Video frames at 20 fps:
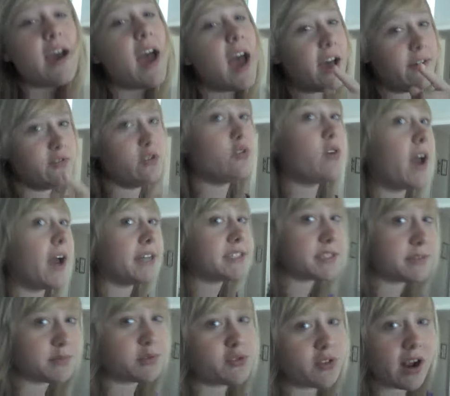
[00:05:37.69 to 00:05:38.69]
Have you guys
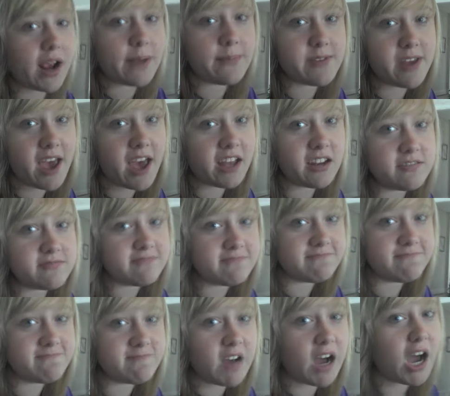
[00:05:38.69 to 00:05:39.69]
subscribed yet?
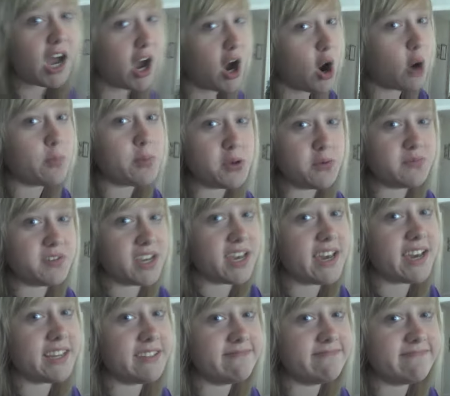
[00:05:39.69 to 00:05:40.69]
I hope you
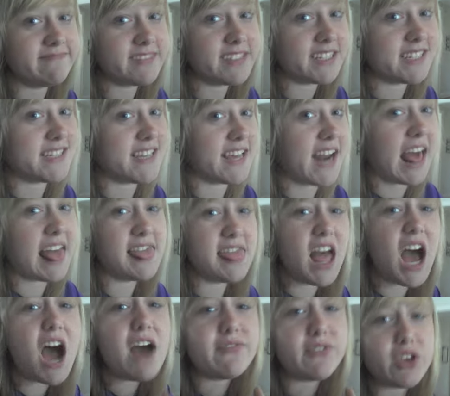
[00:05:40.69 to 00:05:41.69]
did, because then I
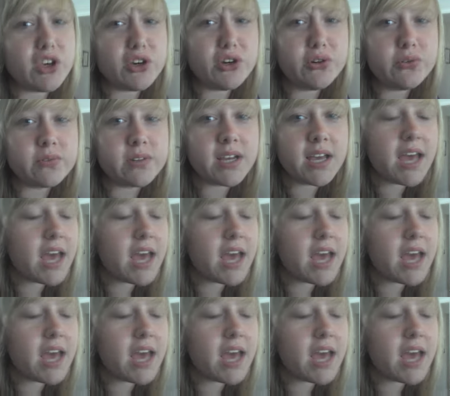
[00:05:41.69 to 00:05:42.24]
love you!